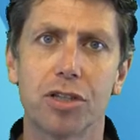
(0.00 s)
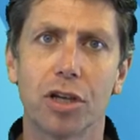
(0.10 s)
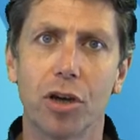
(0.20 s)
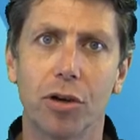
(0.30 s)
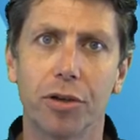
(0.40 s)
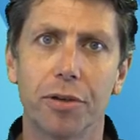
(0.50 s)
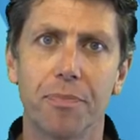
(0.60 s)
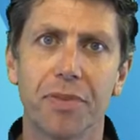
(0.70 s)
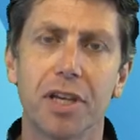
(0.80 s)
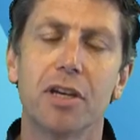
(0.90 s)
to God.
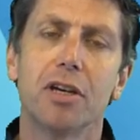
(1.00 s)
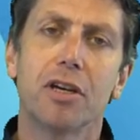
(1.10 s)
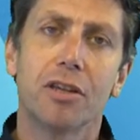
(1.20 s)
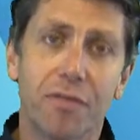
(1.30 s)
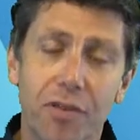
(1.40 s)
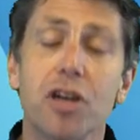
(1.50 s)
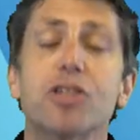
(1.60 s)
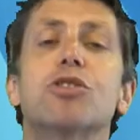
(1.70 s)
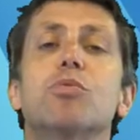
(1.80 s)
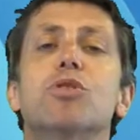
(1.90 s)
The
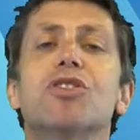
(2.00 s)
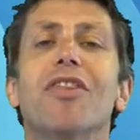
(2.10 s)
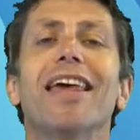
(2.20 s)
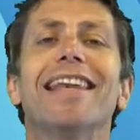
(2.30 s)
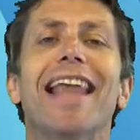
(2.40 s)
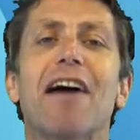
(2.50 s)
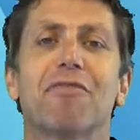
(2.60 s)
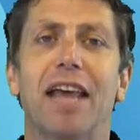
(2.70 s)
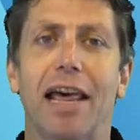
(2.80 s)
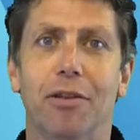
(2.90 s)
first was that they
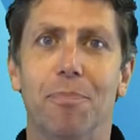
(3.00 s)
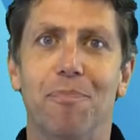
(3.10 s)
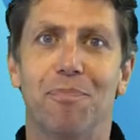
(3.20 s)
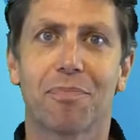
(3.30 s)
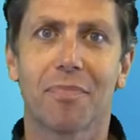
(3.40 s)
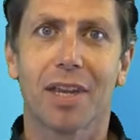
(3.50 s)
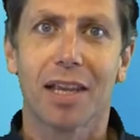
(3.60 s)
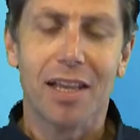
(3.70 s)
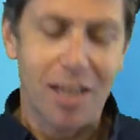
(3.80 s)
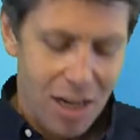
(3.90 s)
laughed at them.
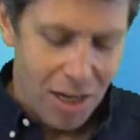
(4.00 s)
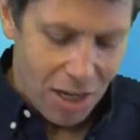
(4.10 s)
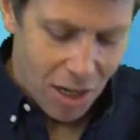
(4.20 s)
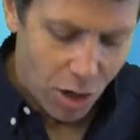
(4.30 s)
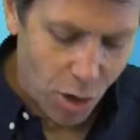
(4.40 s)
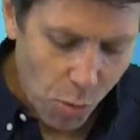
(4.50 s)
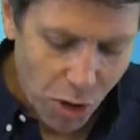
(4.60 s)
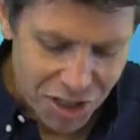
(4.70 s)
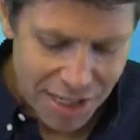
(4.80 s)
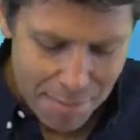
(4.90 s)
Look at
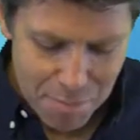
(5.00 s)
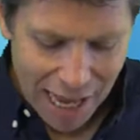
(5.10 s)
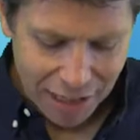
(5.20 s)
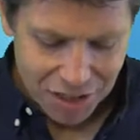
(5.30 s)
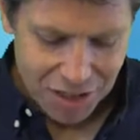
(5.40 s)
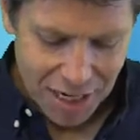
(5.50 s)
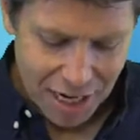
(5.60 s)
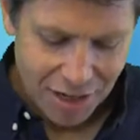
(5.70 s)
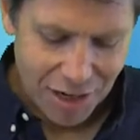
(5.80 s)
what Sanballat said.